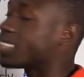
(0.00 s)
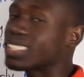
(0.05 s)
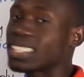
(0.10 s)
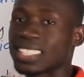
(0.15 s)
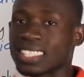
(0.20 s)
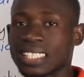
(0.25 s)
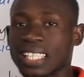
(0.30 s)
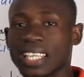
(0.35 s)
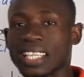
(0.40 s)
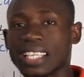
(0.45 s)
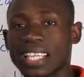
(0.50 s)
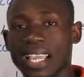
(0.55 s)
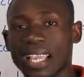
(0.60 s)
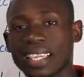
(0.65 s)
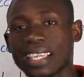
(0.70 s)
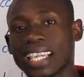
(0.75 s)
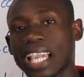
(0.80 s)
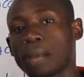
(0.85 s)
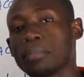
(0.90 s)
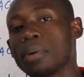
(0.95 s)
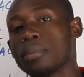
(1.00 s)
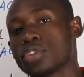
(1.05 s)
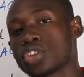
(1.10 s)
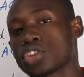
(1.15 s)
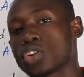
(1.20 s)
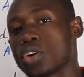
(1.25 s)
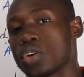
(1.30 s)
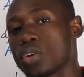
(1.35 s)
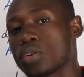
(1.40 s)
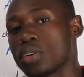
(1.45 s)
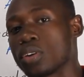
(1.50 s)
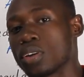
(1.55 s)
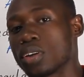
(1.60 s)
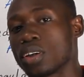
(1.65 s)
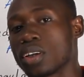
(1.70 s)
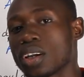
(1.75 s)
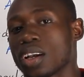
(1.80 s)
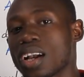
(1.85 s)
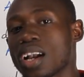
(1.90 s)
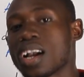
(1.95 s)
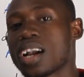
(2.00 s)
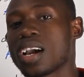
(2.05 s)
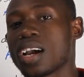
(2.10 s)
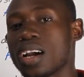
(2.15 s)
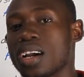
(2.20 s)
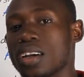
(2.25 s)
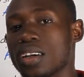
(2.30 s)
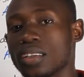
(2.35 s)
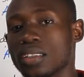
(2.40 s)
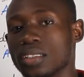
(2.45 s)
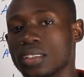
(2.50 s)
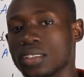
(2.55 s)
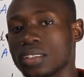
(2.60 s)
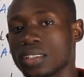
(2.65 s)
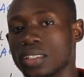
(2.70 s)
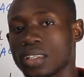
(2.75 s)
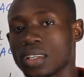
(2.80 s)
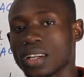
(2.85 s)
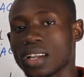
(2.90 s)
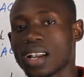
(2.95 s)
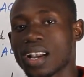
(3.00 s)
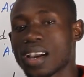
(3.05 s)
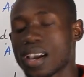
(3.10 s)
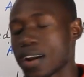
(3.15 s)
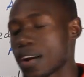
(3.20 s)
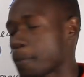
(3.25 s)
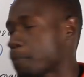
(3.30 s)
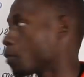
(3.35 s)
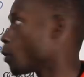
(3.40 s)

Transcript: letter C, yeah, qui cabe un son, k, k.